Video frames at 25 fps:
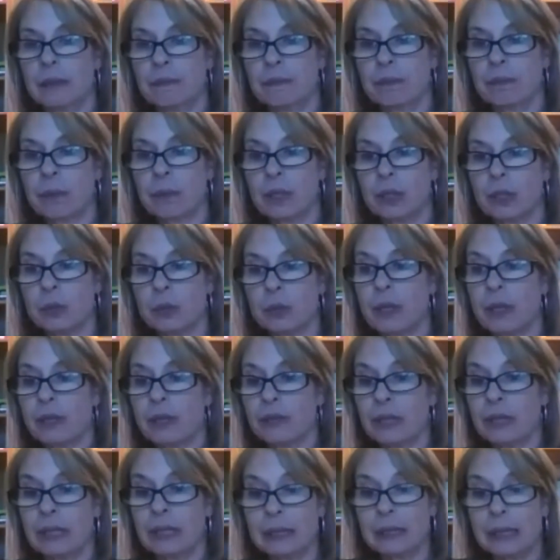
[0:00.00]
as part of
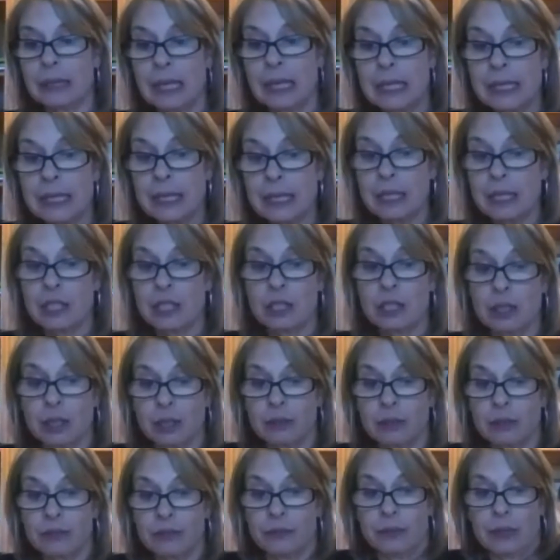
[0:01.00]
the internalization
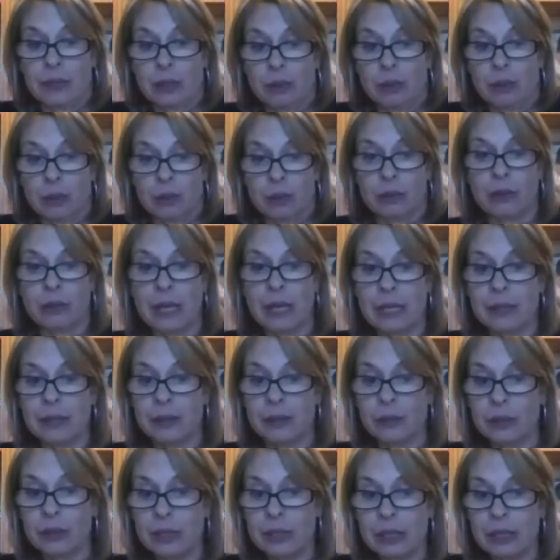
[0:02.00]
of the whole
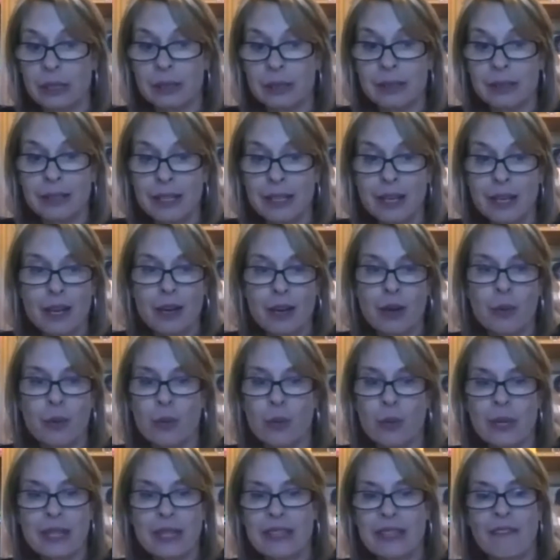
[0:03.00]
crisis is
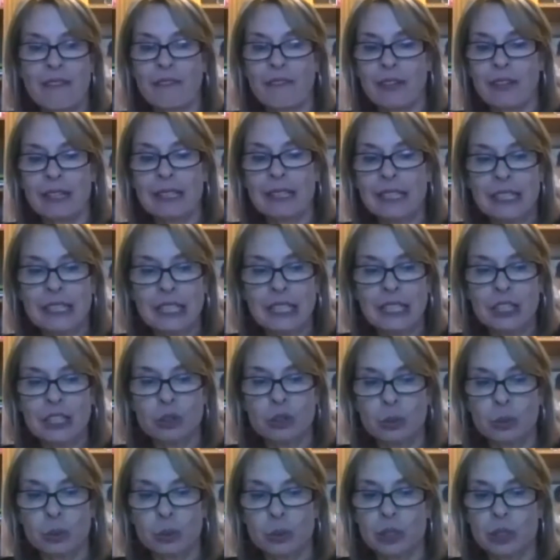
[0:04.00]
we definitely need
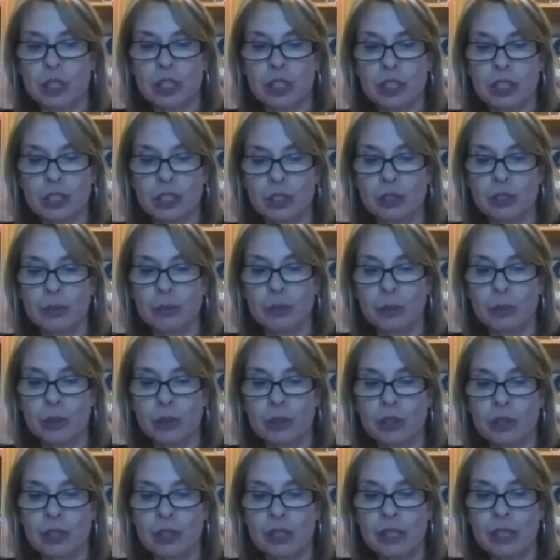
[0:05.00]
to work on
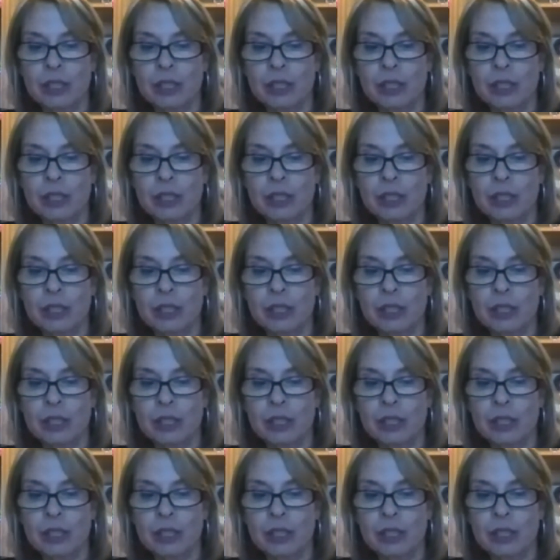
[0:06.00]
more